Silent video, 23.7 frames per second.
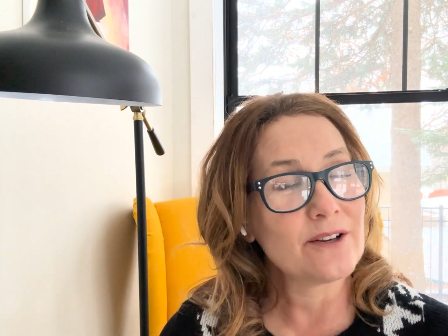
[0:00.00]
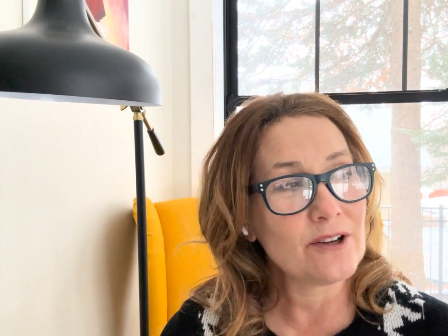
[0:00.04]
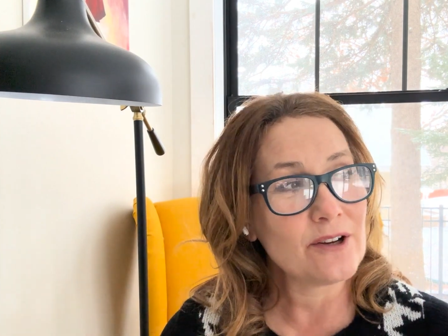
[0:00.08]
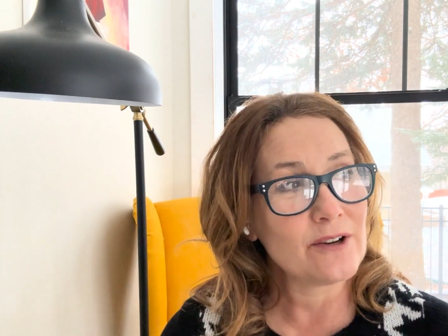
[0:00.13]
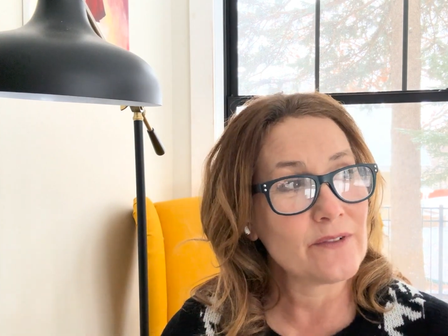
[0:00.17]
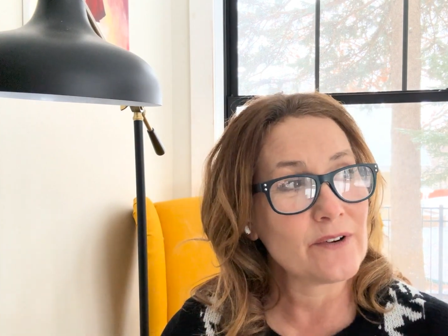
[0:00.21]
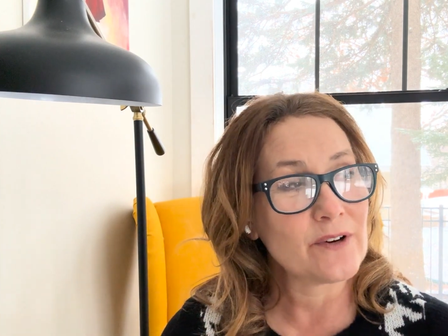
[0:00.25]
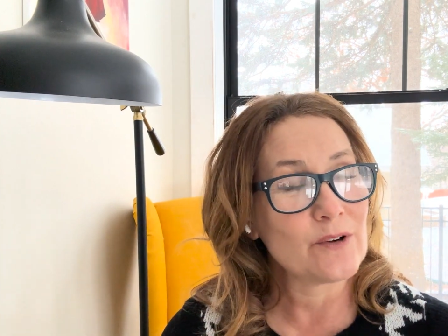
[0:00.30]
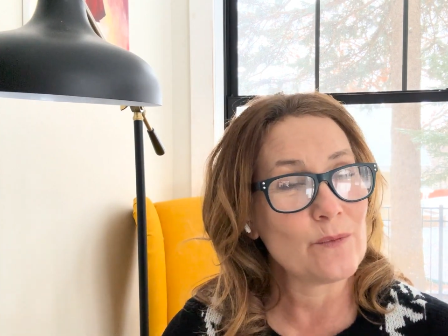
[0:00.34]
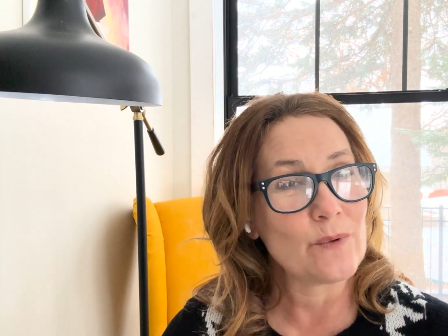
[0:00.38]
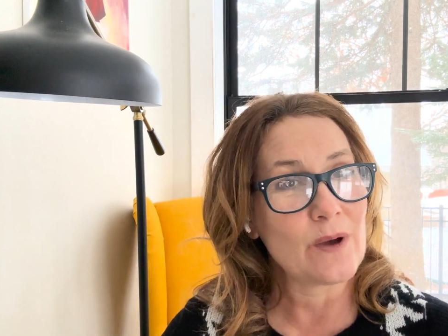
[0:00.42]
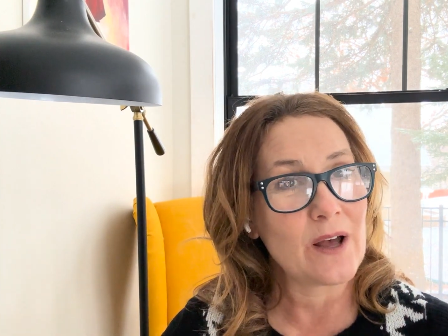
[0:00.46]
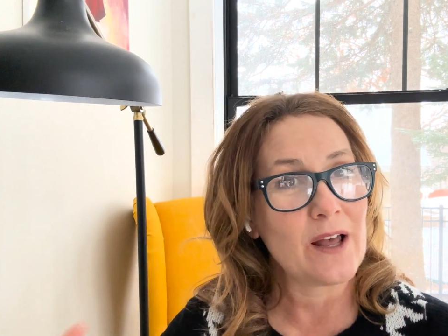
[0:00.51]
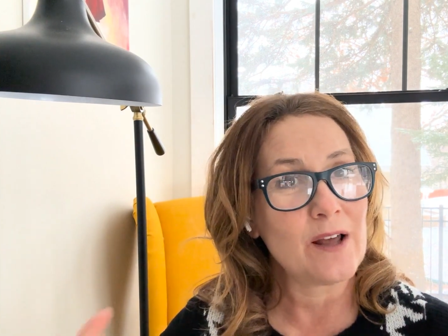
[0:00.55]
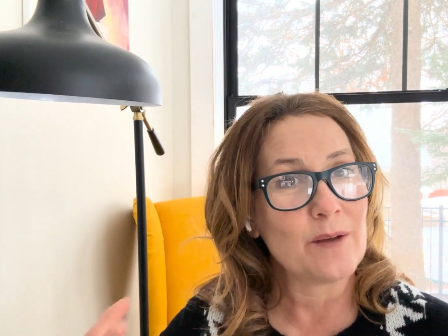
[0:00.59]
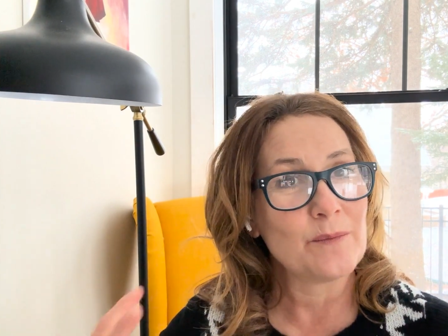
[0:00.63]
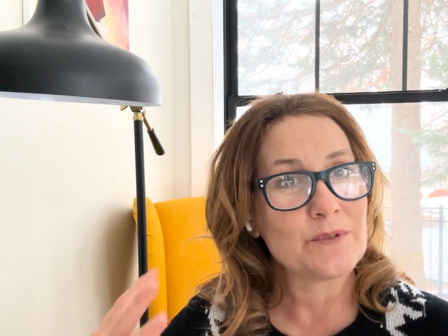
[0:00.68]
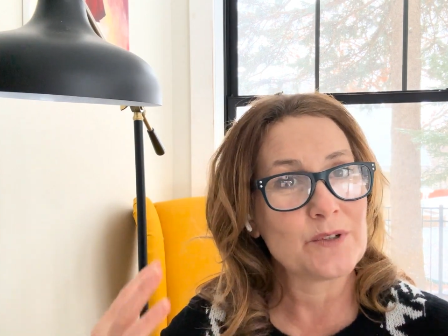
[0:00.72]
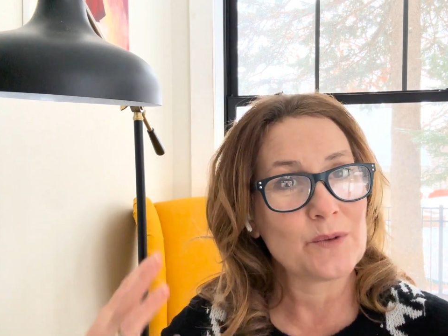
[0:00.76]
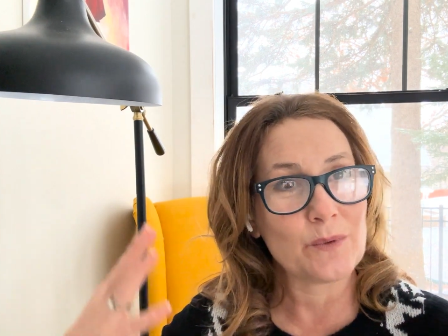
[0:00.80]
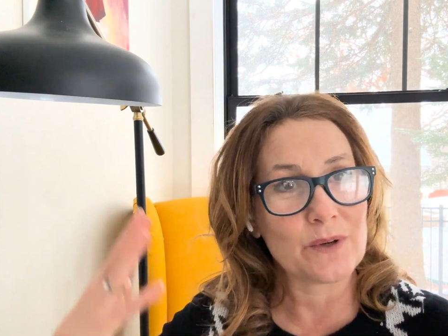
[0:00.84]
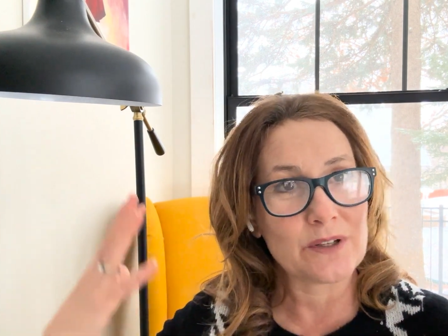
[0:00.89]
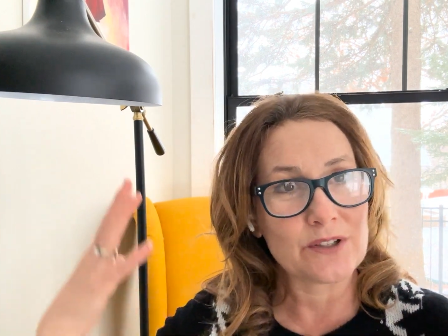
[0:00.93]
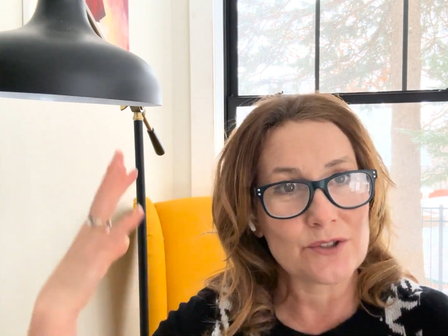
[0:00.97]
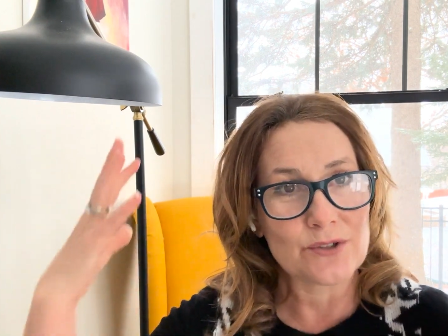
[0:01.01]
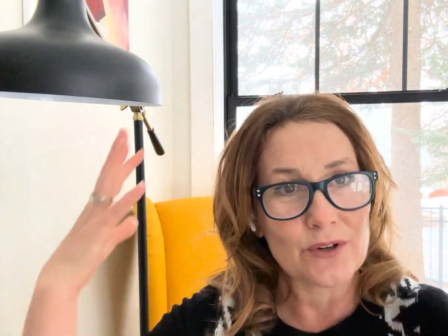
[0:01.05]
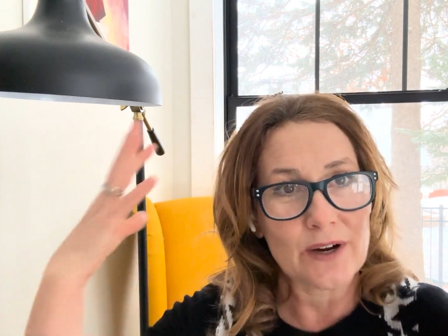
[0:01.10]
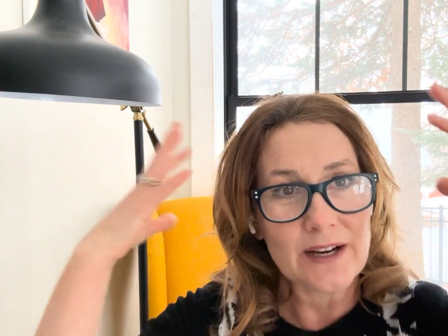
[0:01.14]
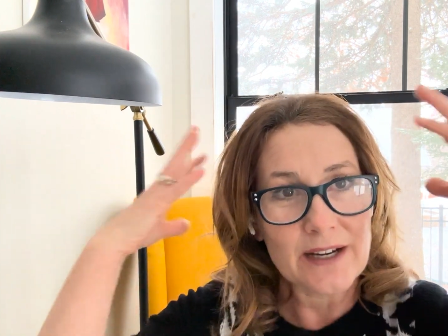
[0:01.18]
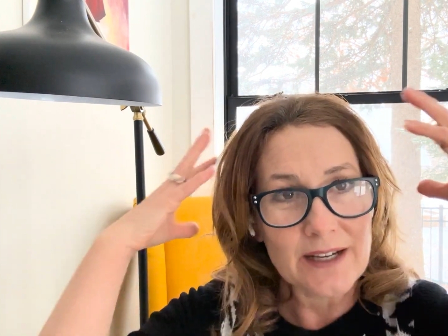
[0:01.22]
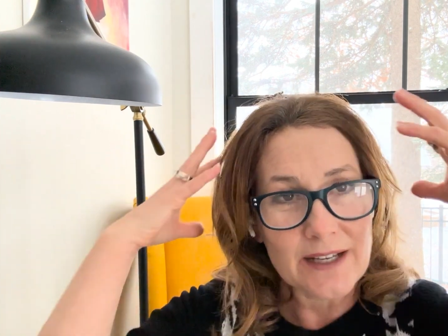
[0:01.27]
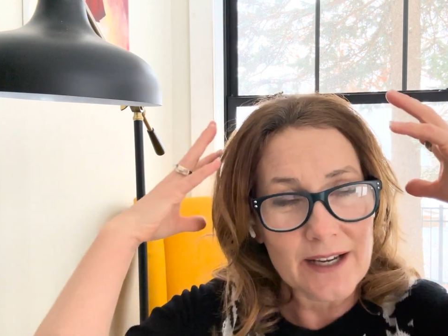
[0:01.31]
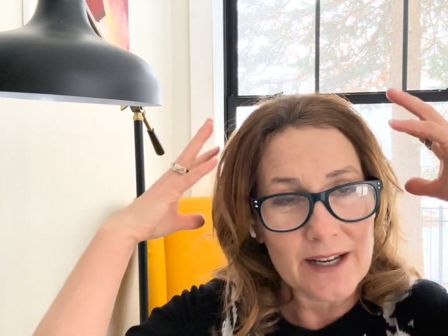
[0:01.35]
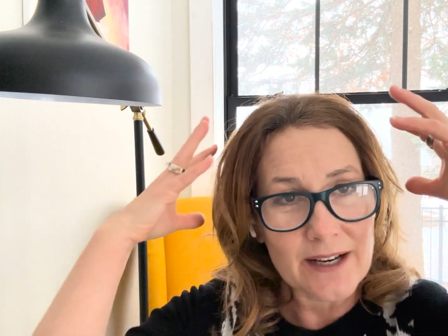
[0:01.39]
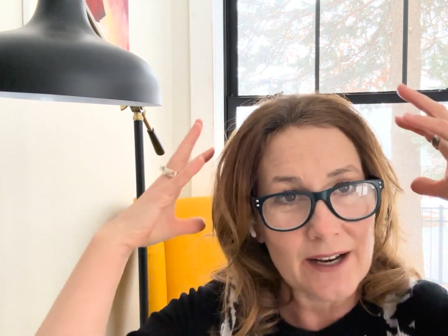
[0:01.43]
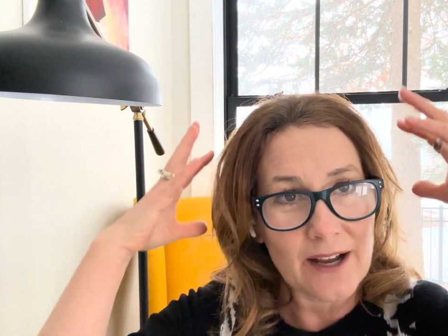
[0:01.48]
overwhelmed with trying
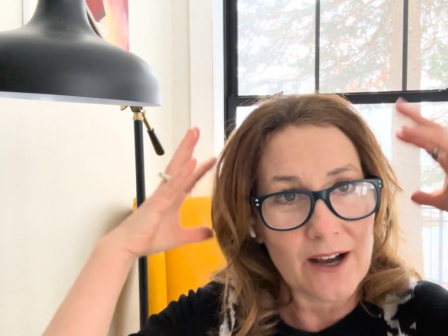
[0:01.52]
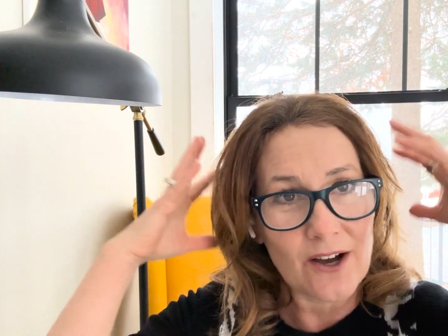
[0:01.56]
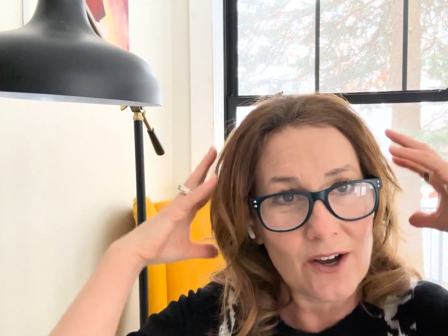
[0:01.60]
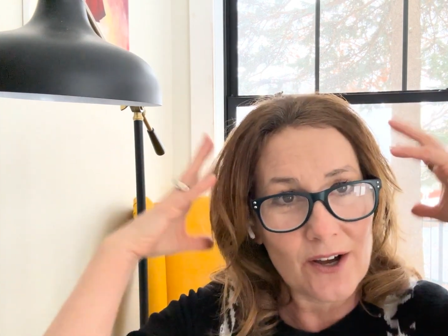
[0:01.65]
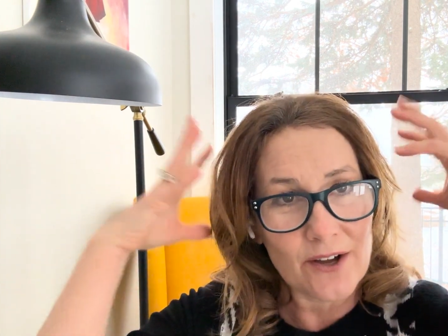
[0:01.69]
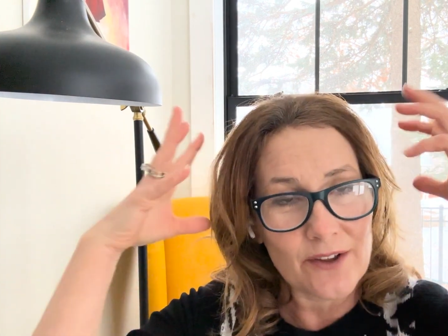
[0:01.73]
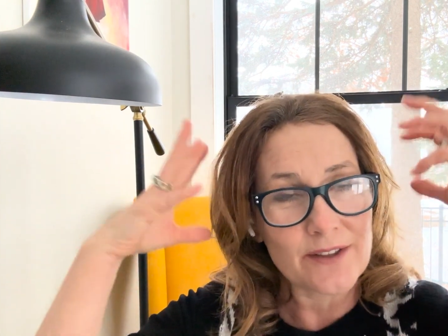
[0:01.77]
to get all